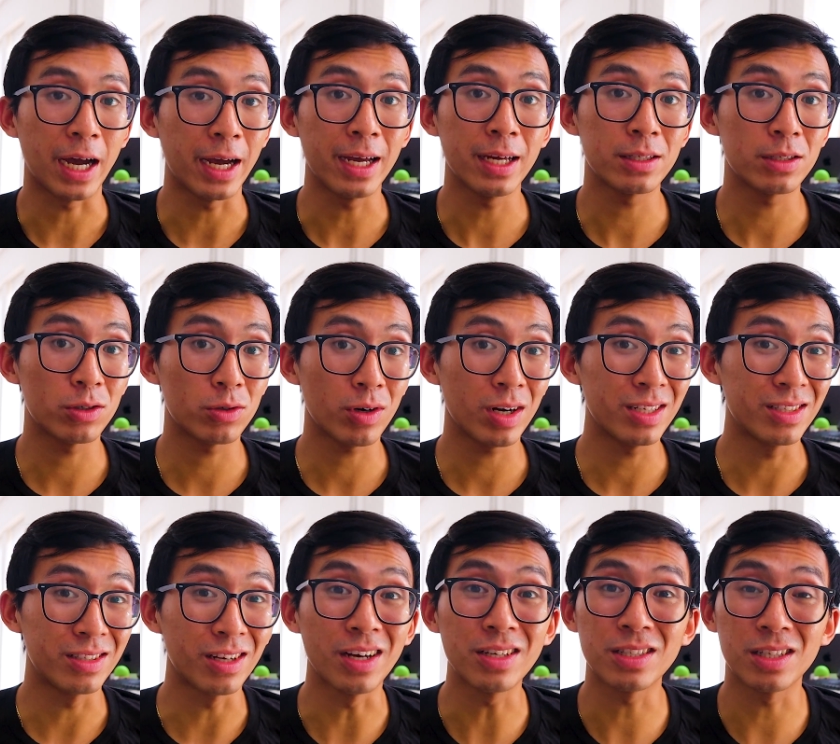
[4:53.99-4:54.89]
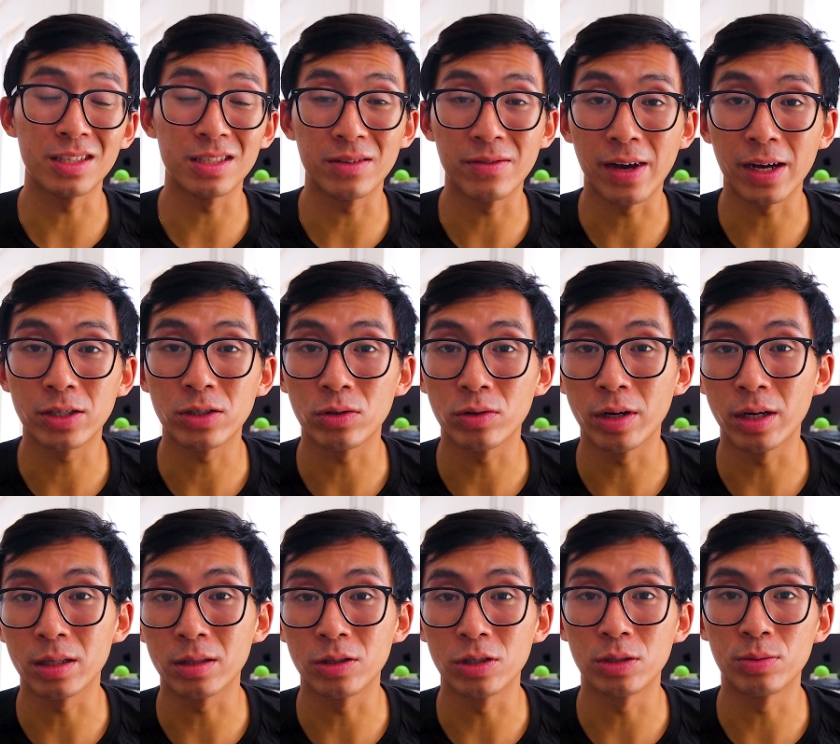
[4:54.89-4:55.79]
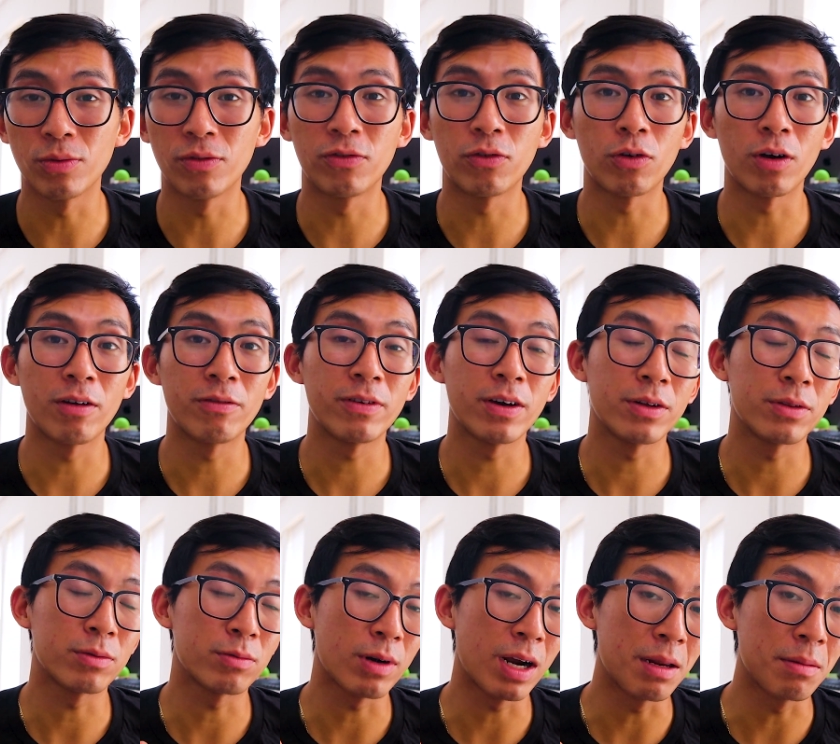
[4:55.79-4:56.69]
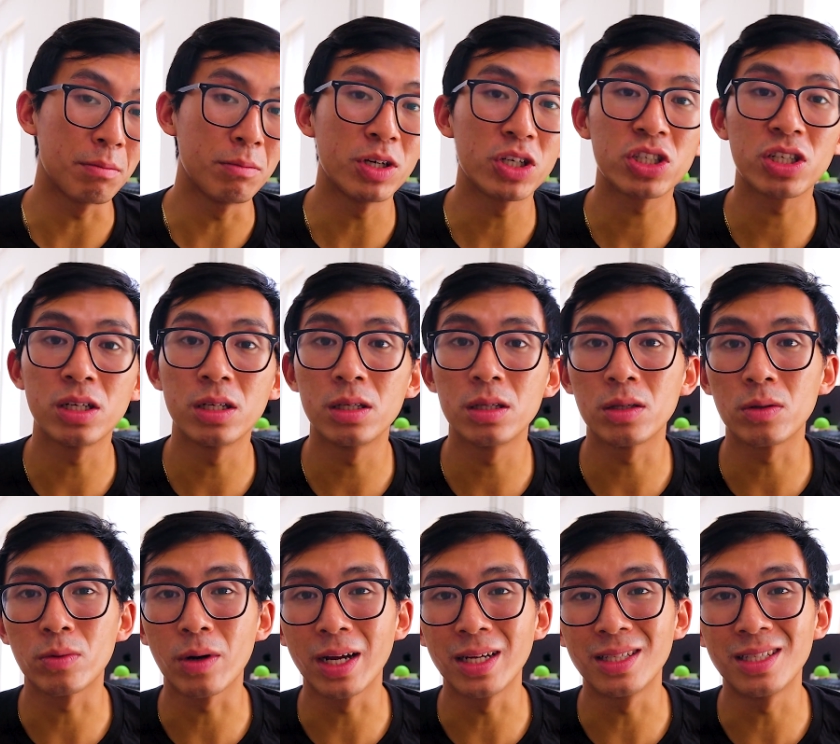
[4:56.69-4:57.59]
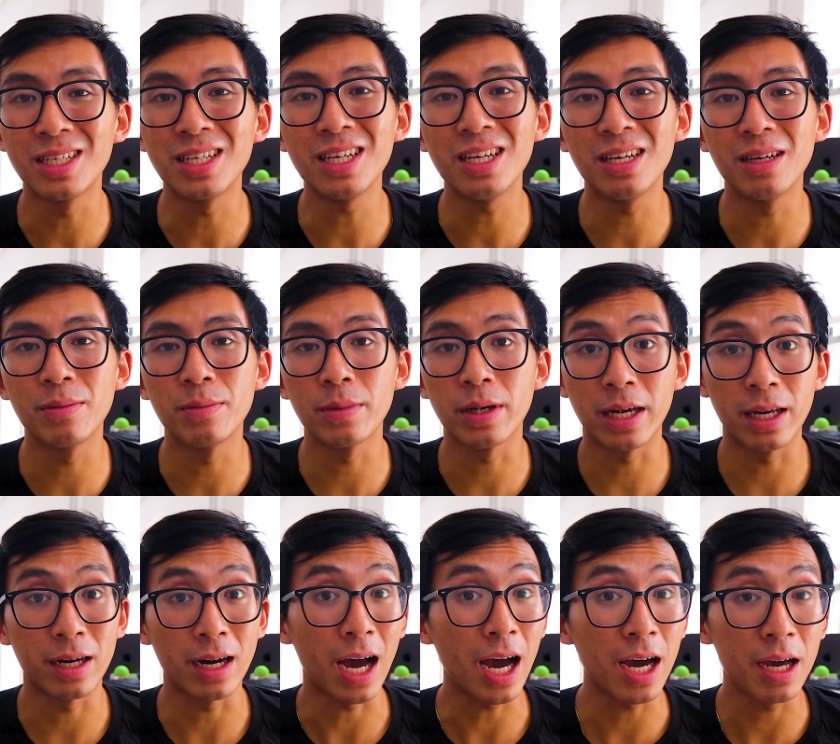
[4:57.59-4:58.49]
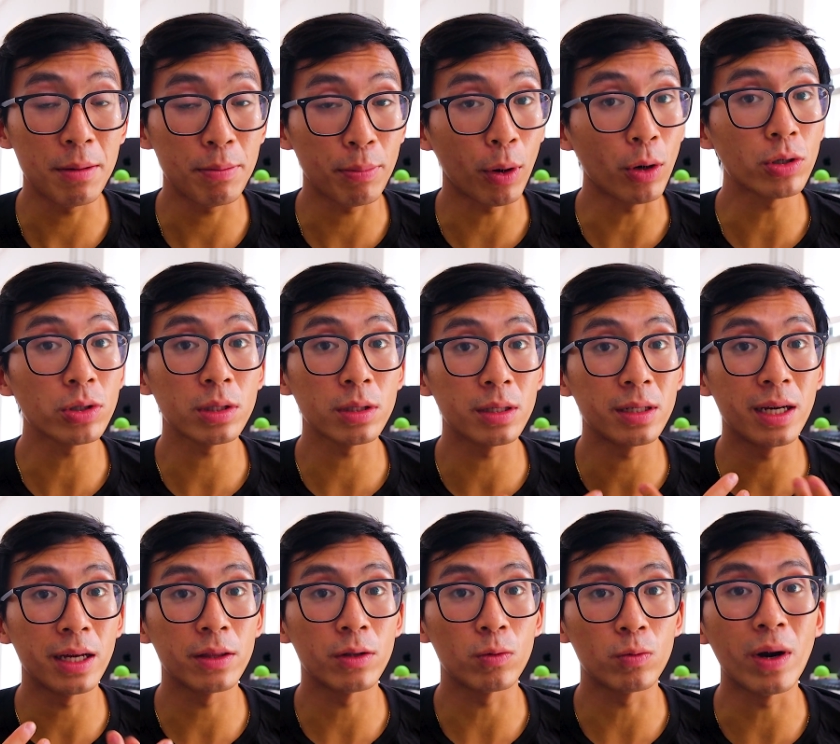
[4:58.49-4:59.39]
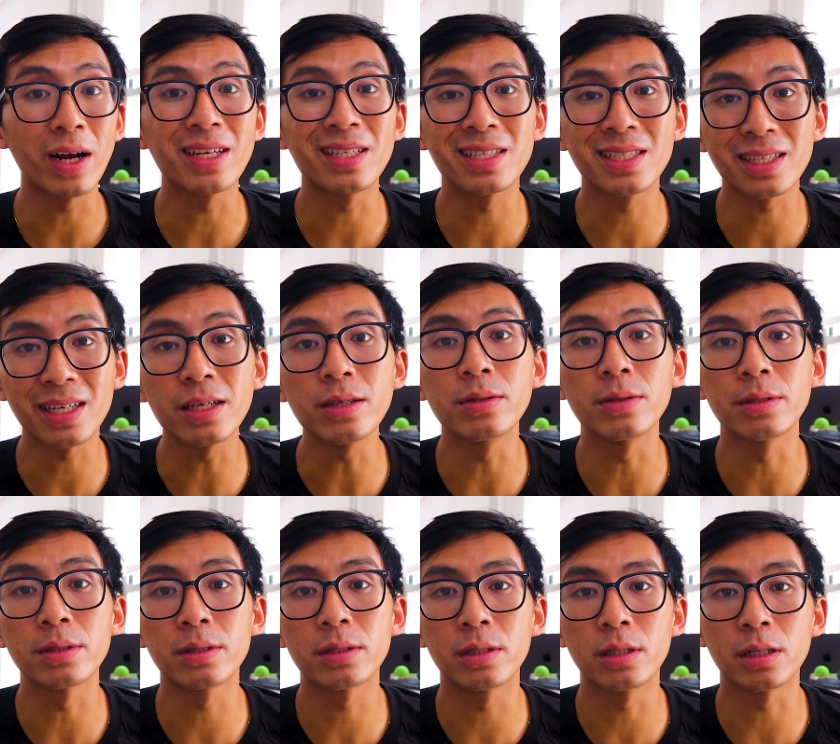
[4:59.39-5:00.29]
I had to try dozens of extracurriculars before I found the right mission, the right team, and I personally had the right skills